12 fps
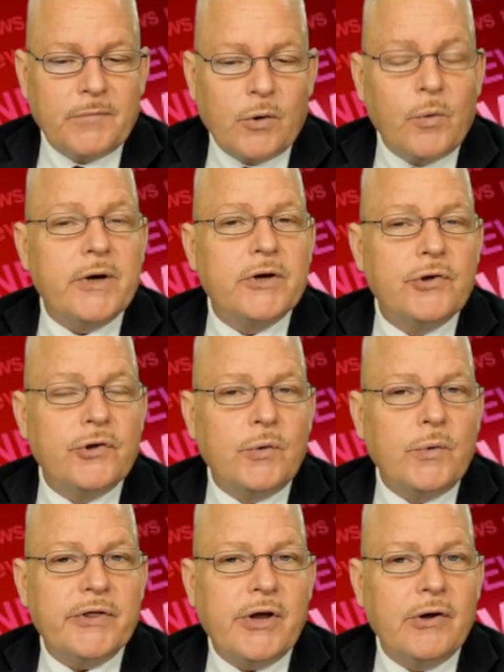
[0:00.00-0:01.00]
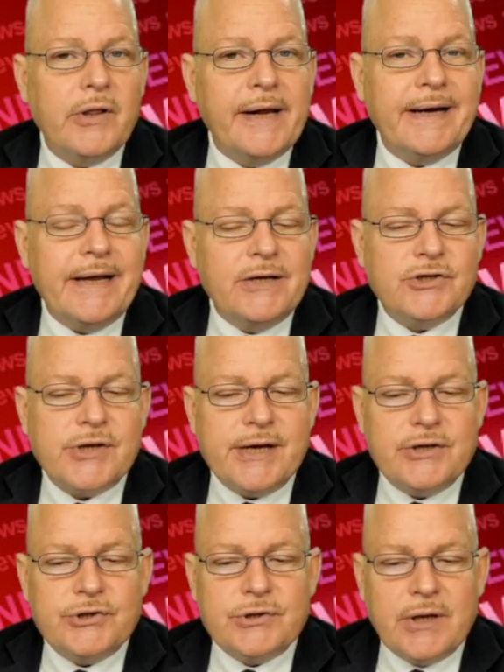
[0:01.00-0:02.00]
According to the North Carolina
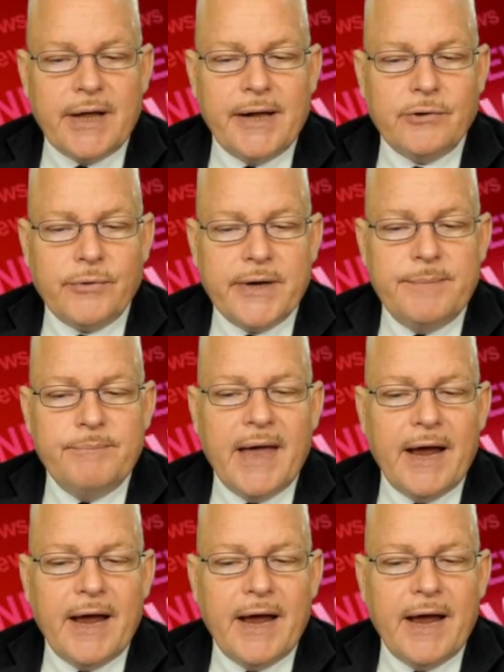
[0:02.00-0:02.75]
Education Lottery,